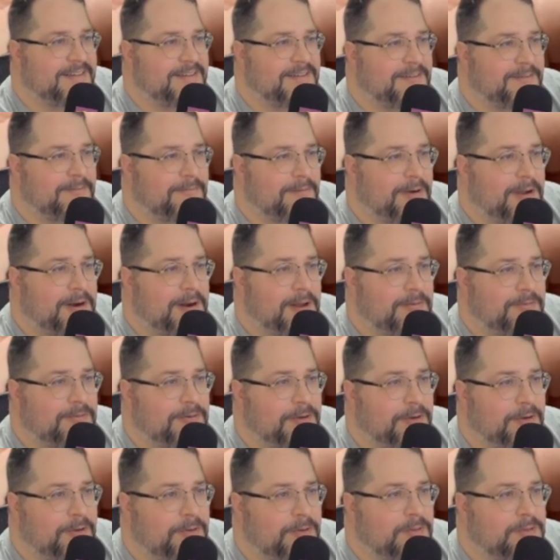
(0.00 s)
Right
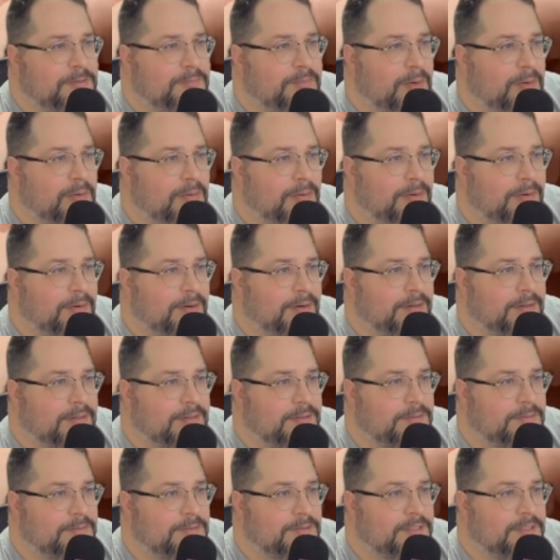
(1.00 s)
after he was born,
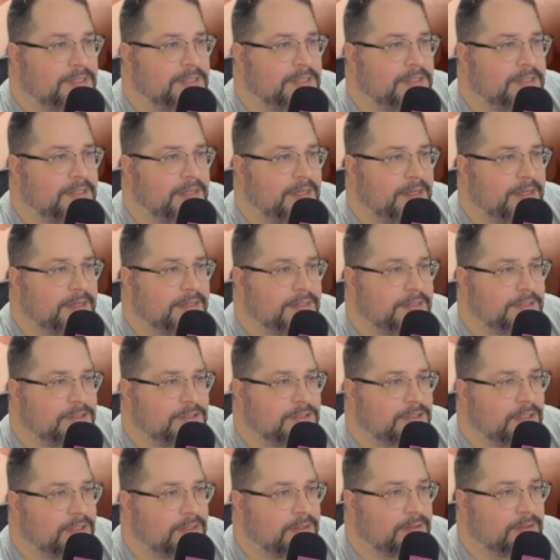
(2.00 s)
he was in the
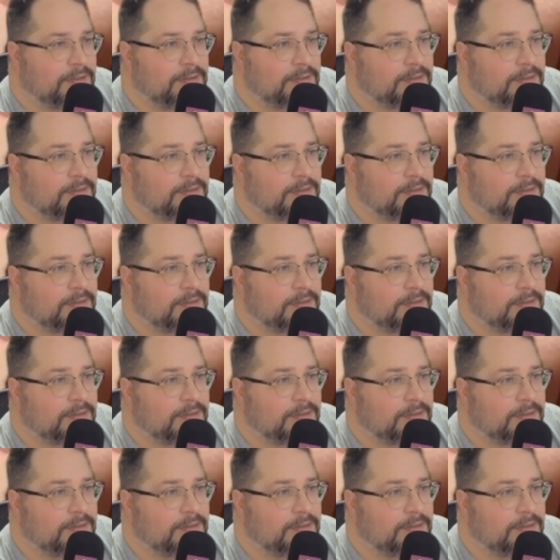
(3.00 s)
eggshell.